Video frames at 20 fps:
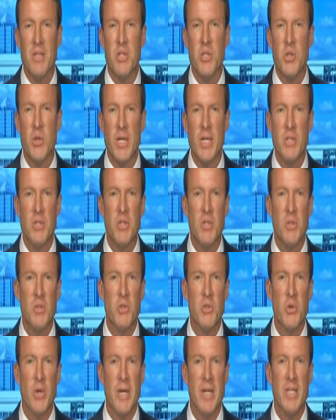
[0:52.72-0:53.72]
the trick
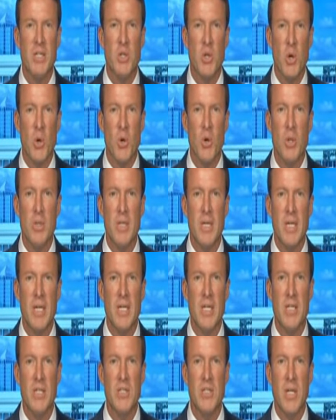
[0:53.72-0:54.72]
to trading gold
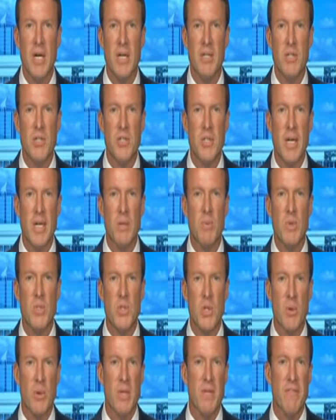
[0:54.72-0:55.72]
is understanding
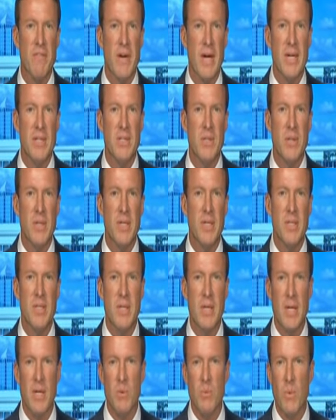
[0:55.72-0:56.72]
what's already factored
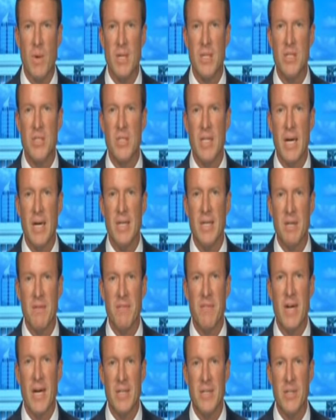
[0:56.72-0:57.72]
in and what is not
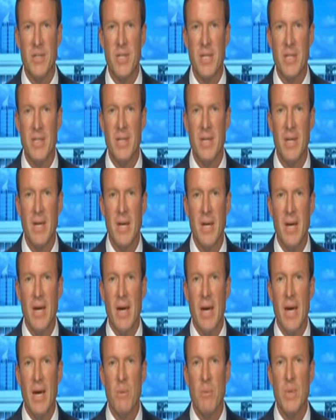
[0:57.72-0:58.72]
yet factored in.
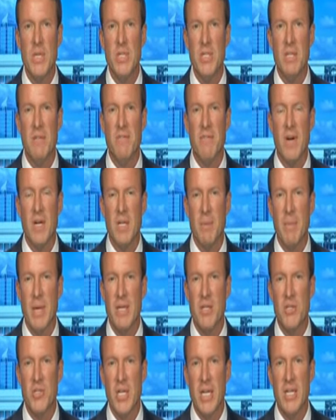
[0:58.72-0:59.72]
And we see
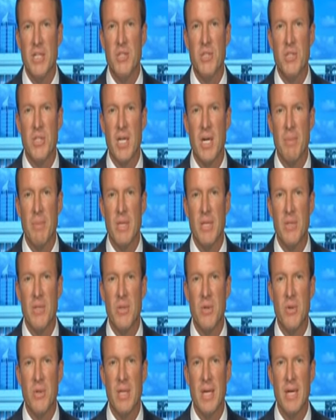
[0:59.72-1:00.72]
fundamental changes coming in
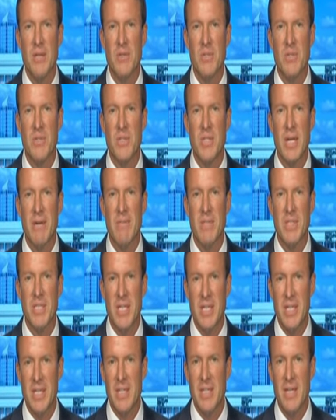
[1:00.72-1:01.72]

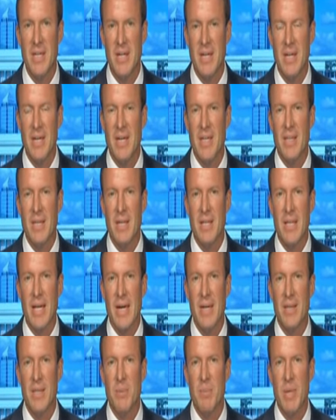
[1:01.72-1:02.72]
2017 that a
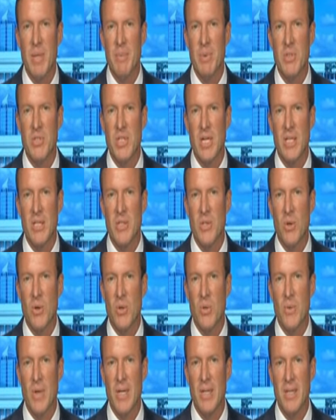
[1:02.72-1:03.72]
lot of the people selling
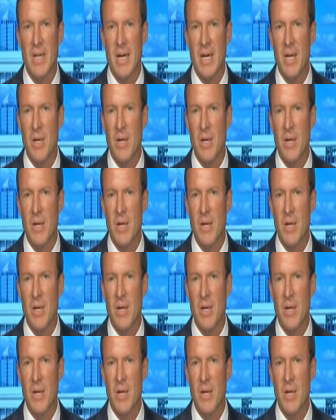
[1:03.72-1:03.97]
gold right